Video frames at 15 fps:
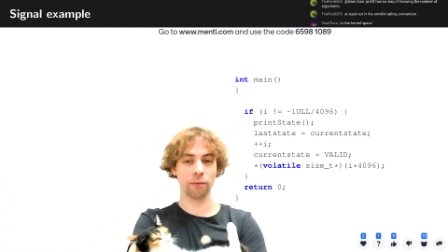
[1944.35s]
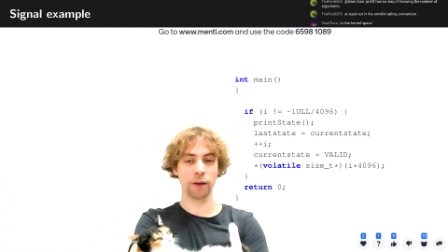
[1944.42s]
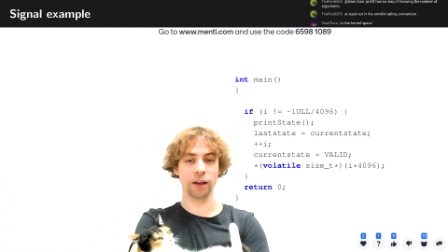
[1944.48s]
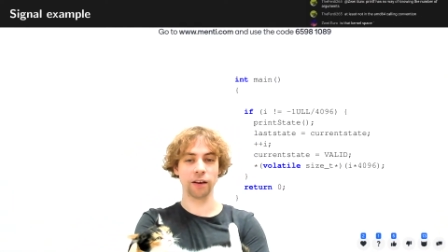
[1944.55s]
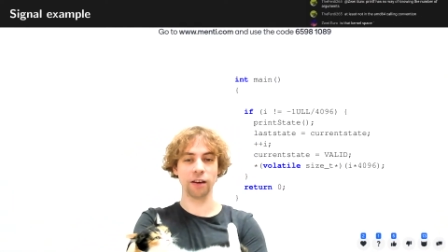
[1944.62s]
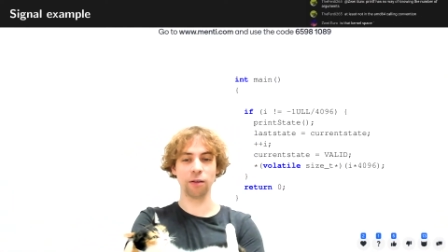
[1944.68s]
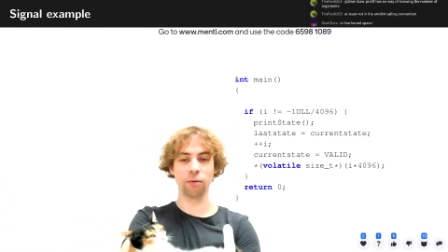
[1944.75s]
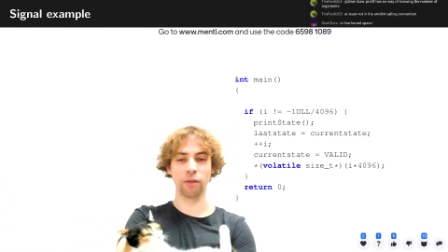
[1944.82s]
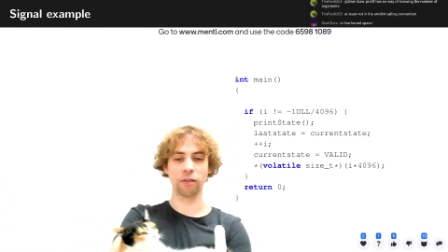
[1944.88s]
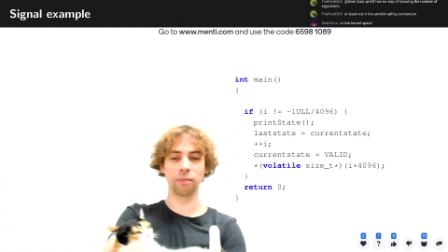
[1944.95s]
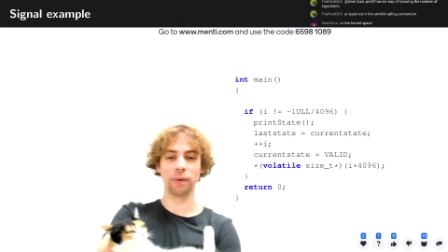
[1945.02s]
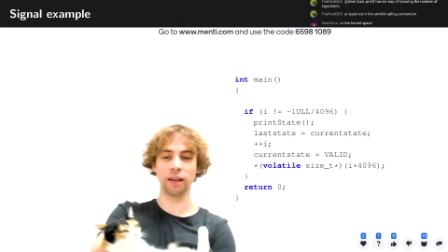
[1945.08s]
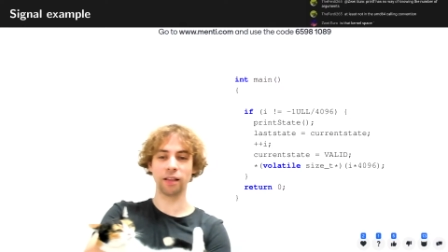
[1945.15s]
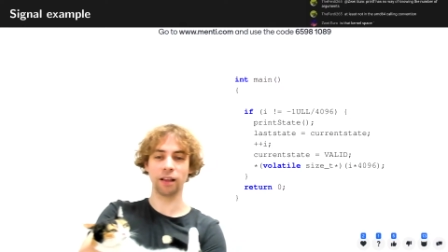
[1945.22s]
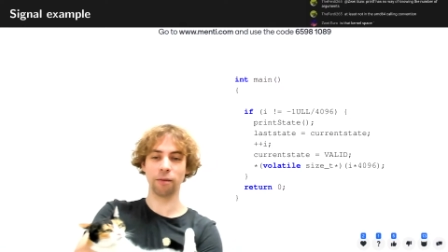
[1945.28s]
We are in user
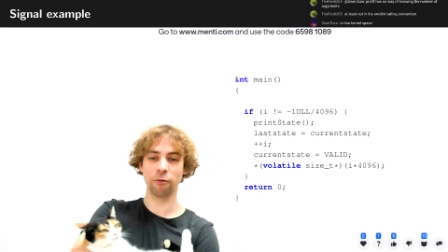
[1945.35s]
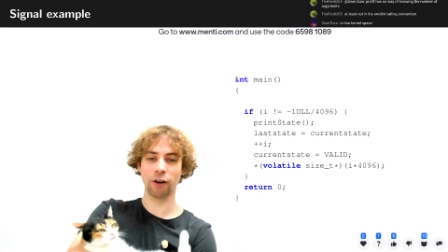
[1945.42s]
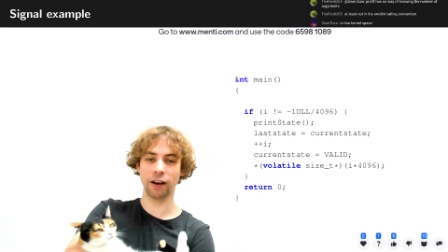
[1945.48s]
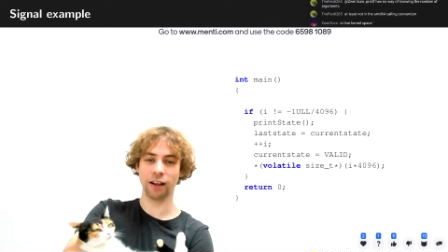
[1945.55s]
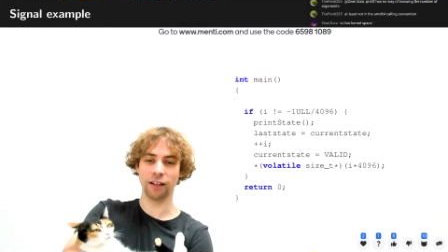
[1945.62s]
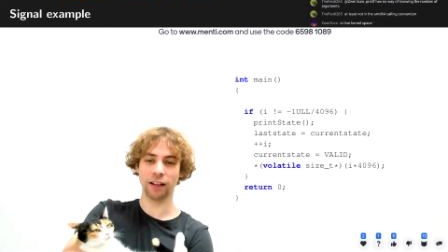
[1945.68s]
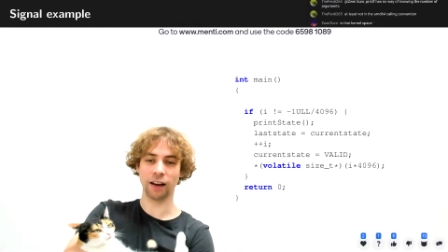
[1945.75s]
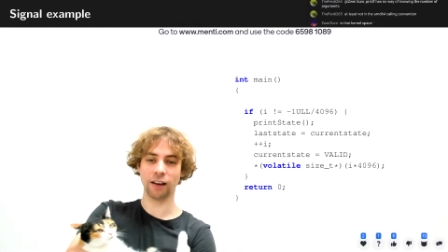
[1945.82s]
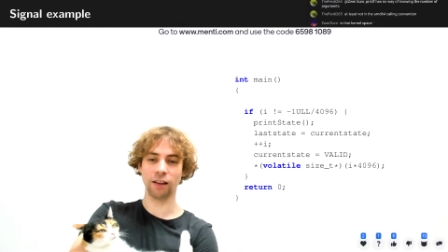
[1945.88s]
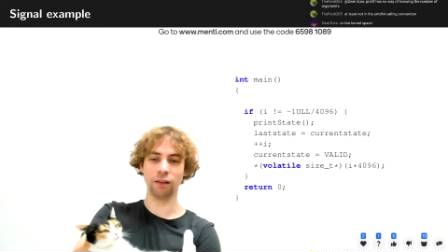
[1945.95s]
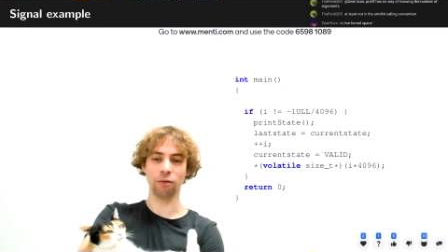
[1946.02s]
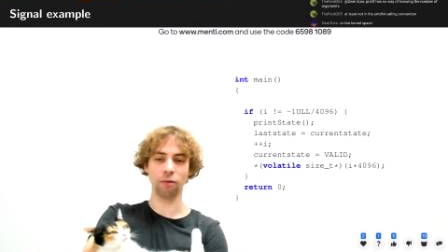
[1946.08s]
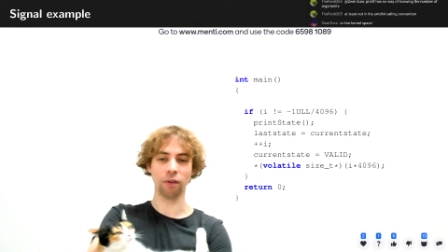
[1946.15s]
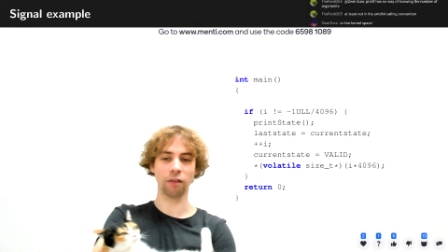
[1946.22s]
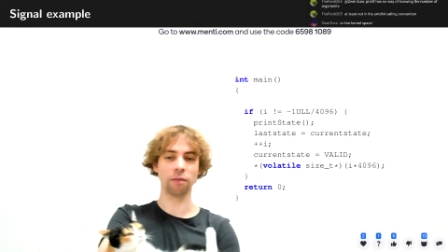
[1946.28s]
space. I'm running that in
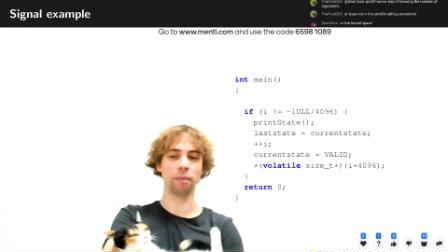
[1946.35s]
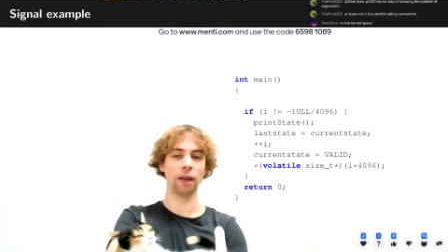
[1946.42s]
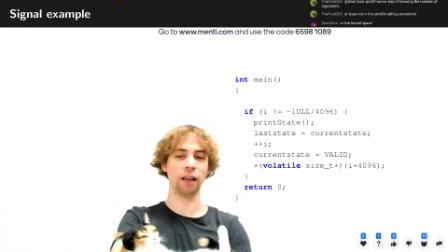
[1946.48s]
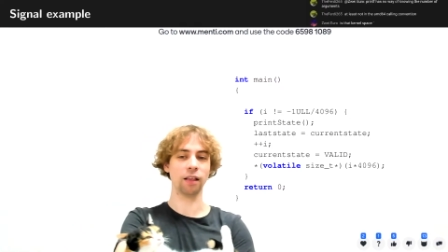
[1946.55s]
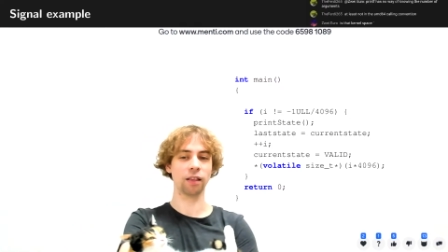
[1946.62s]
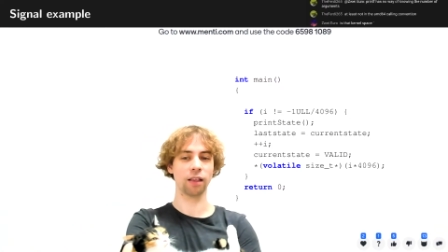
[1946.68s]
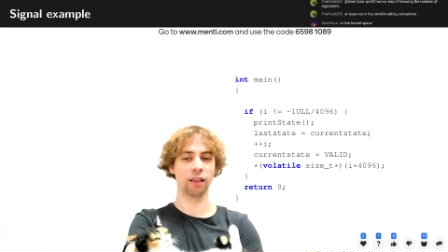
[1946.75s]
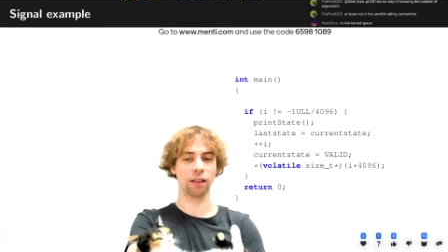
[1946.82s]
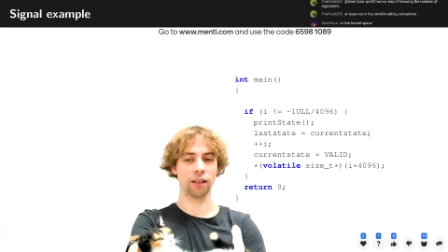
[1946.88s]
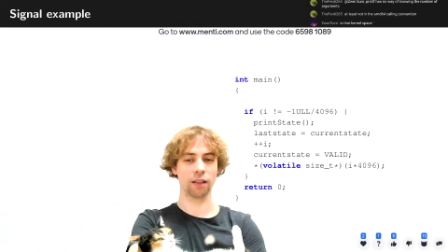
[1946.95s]
user space.